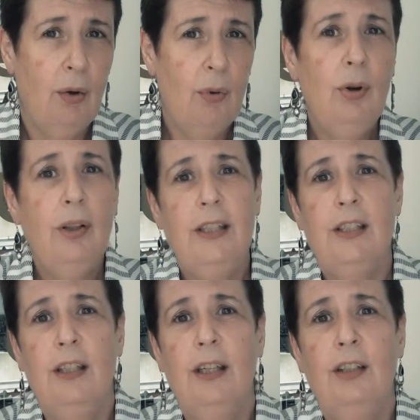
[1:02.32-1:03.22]
All of
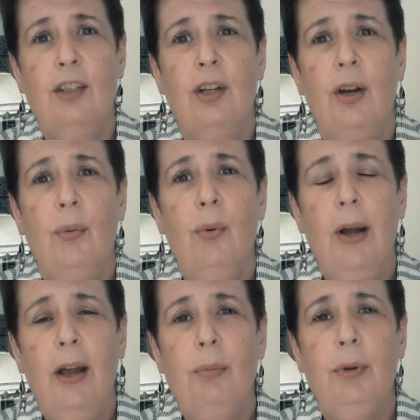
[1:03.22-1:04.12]
these things will
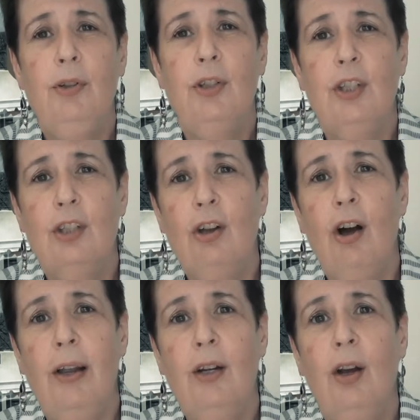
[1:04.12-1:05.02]
help you to
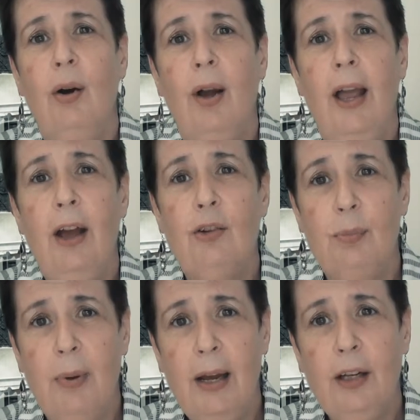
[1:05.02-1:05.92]
decide how to
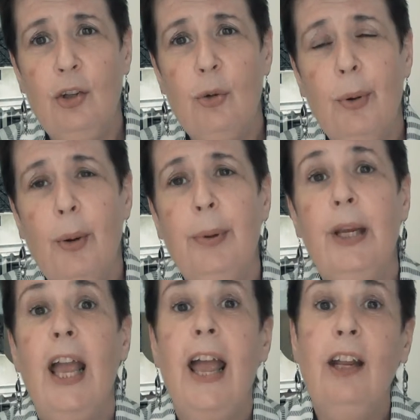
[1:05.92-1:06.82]
market your
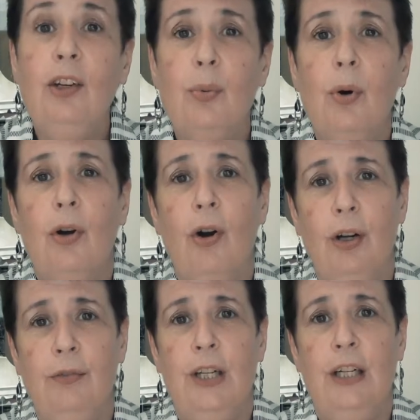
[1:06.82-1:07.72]
property and what
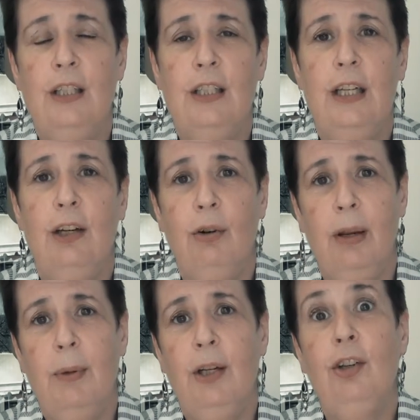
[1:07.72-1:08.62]
kind of tenancy
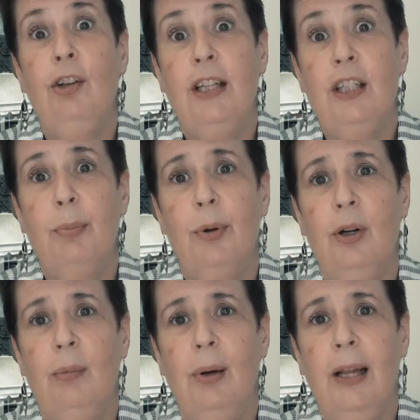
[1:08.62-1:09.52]
agreement you need to put
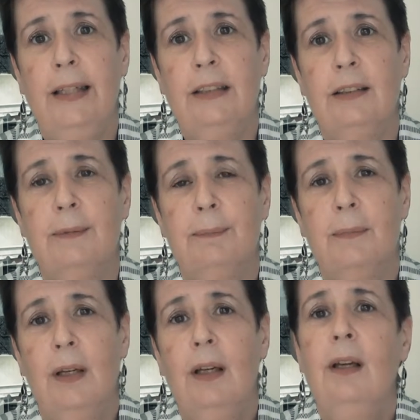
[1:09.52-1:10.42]
in place.
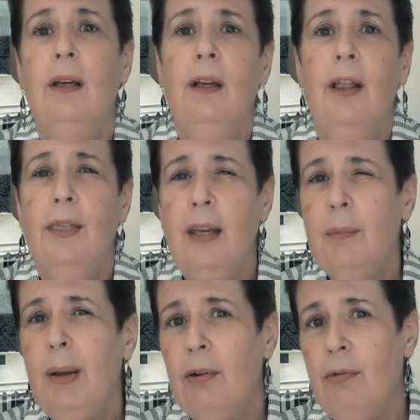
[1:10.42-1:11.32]
Think
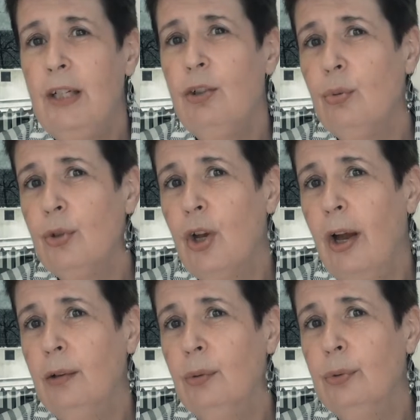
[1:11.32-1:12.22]
about rental
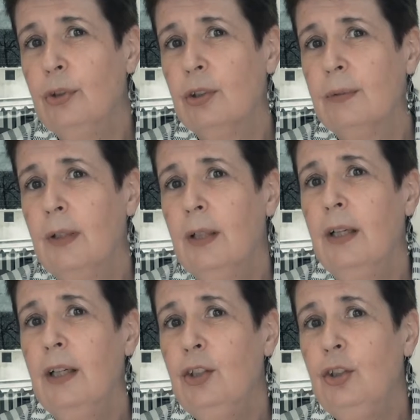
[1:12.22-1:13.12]
cycles.
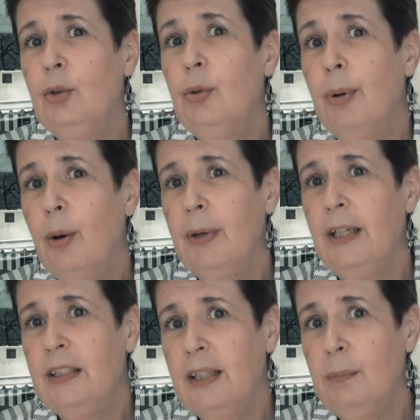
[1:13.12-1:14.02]
Is your
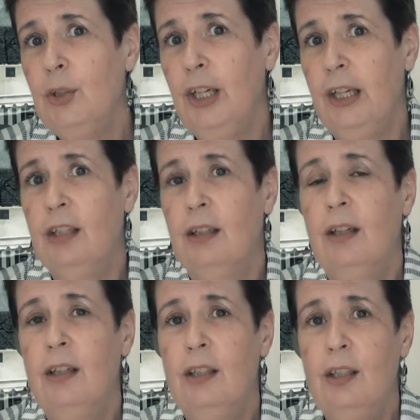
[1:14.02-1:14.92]
property subject
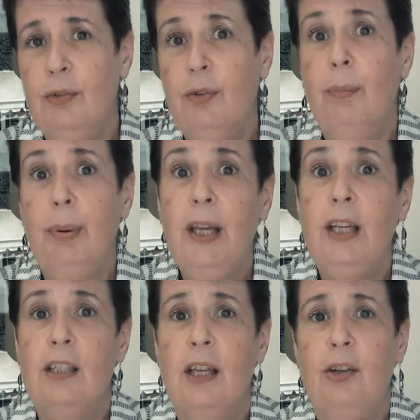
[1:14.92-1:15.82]
to different
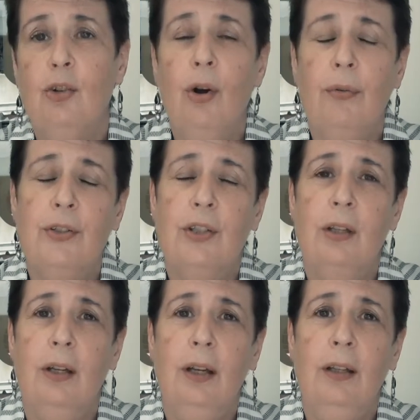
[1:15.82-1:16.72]
peaks and
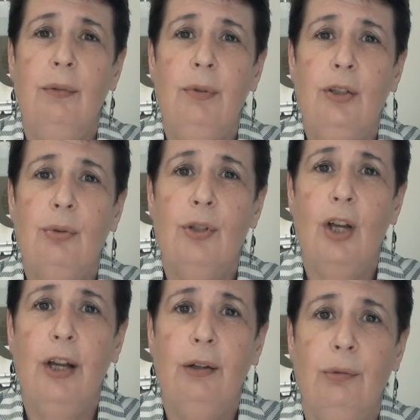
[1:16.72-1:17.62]
troughs in the rental
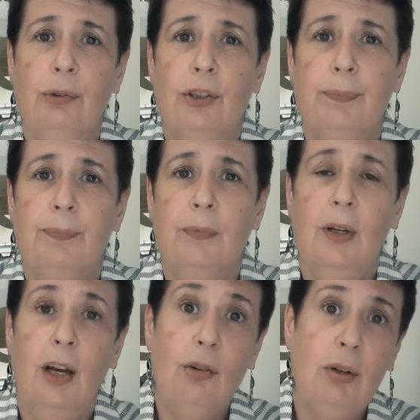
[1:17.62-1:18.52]
cycles?
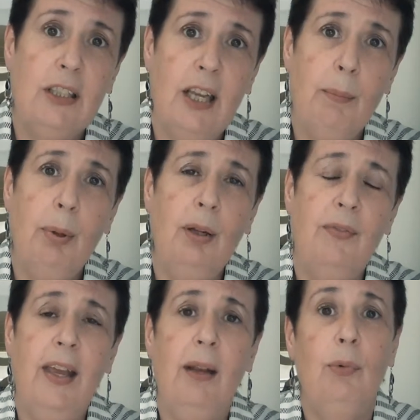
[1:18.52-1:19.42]
A good example
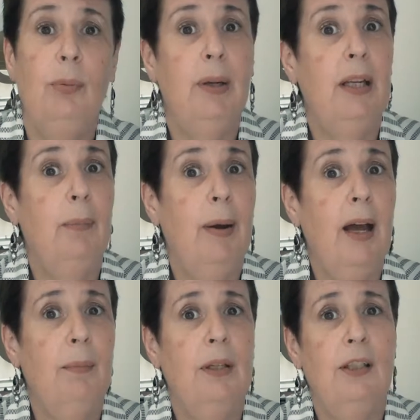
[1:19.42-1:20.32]
of that would be an
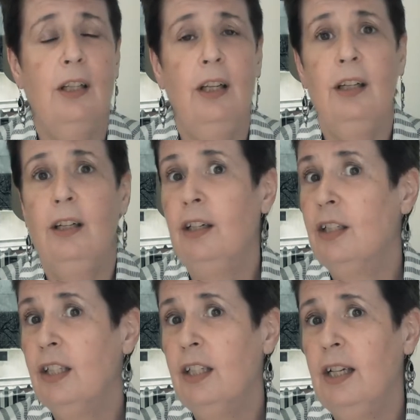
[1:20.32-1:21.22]
apartment in an
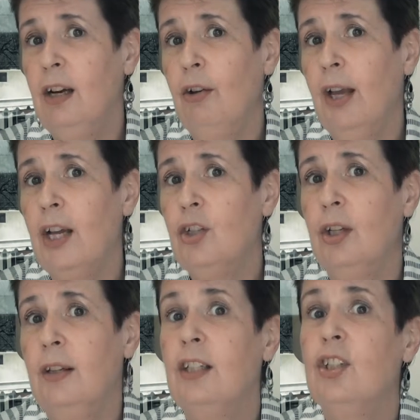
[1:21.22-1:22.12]
inner city
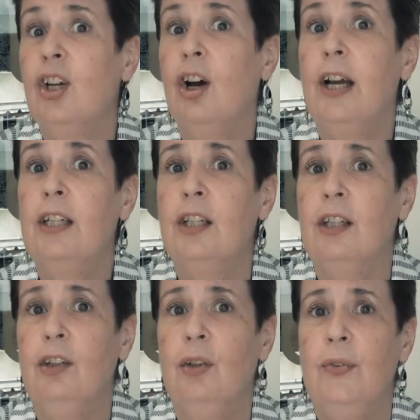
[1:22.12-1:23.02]
location that's tied to
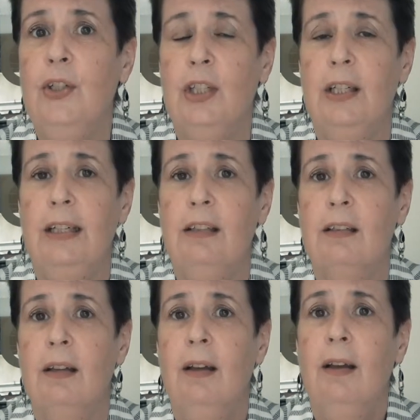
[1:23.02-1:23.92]
the universities.